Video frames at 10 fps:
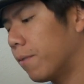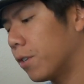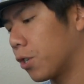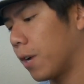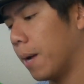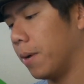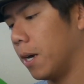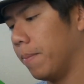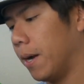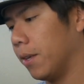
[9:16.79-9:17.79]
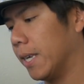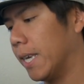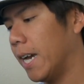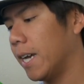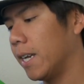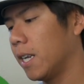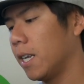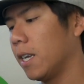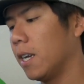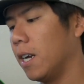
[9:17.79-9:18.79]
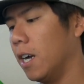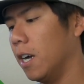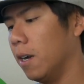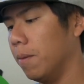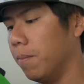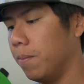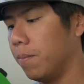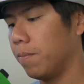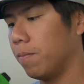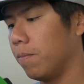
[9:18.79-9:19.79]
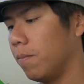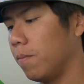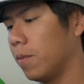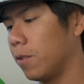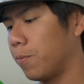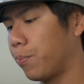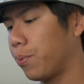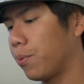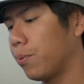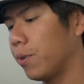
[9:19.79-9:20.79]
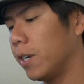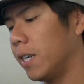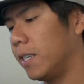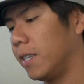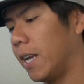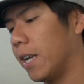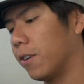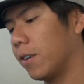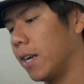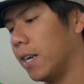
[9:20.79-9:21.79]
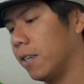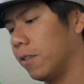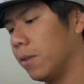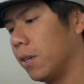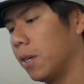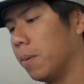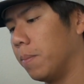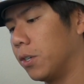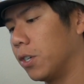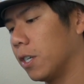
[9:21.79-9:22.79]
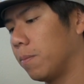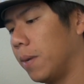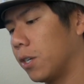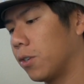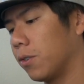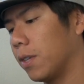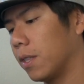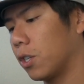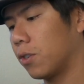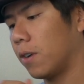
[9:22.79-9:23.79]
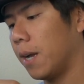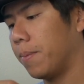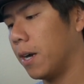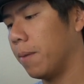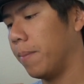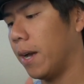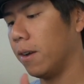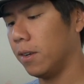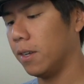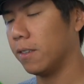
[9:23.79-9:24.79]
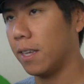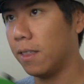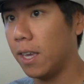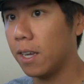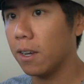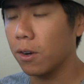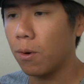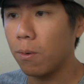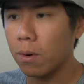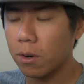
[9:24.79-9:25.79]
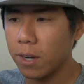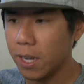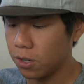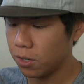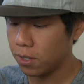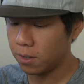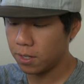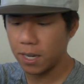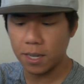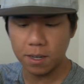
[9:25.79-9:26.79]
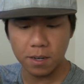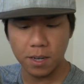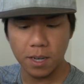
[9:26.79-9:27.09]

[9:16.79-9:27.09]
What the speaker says: tripod mount you get, it's pretty standardized, but just make sure that the tripod mount is, I think, a 1/4-inch stud,